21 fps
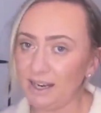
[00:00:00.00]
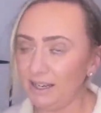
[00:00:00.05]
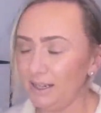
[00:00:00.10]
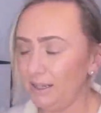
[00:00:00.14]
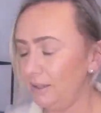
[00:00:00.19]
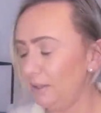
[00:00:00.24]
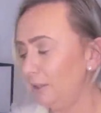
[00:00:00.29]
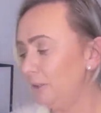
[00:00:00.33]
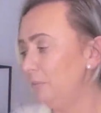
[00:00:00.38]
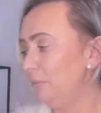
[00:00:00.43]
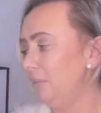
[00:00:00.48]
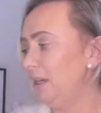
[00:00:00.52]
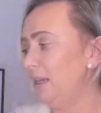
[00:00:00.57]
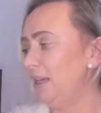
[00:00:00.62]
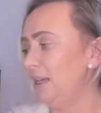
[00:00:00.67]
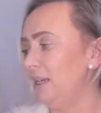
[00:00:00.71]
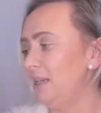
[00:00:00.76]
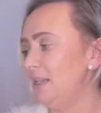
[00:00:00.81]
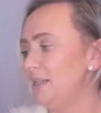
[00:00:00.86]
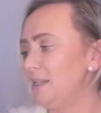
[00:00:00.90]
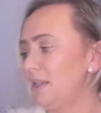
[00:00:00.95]
item
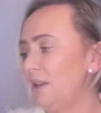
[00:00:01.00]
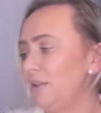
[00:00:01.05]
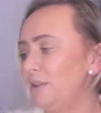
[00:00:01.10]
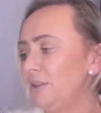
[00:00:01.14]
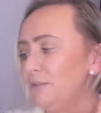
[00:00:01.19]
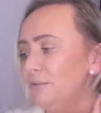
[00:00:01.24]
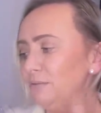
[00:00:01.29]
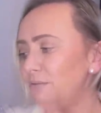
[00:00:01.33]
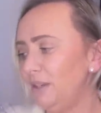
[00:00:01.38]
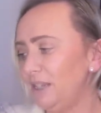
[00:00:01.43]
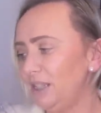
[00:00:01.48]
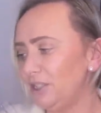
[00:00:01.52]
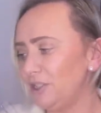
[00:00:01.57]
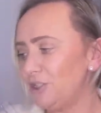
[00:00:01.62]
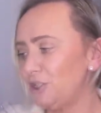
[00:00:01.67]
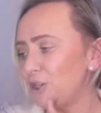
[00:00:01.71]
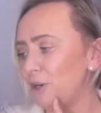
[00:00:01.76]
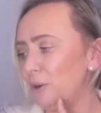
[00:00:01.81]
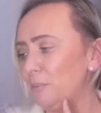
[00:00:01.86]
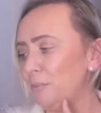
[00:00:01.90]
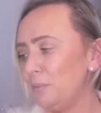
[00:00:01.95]
is the
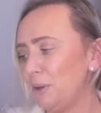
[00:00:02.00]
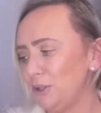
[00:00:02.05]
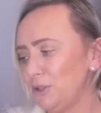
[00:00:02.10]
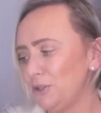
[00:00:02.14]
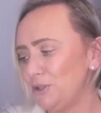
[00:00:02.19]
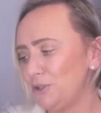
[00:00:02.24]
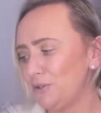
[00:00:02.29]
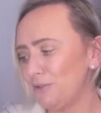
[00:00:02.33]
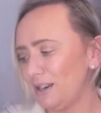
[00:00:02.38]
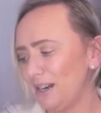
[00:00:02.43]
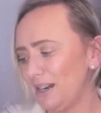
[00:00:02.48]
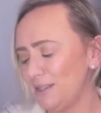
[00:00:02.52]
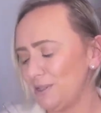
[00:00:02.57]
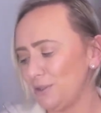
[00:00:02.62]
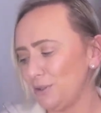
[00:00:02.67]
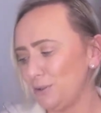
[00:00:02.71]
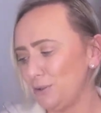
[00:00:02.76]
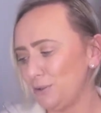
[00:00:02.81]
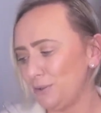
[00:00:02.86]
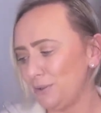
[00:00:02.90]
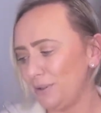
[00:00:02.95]
Rich
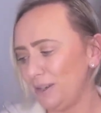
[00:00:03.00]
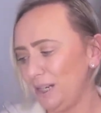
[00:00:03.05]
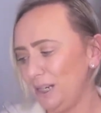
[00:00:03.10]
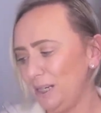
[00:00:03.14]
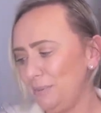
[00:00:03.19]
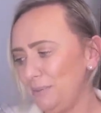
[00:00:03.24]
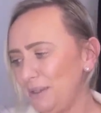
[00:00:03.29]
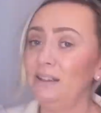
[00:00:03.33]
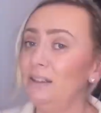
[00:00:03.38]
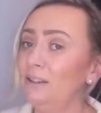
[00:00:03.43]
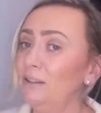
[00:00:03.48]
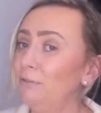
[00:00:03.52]
Moisturising Cream,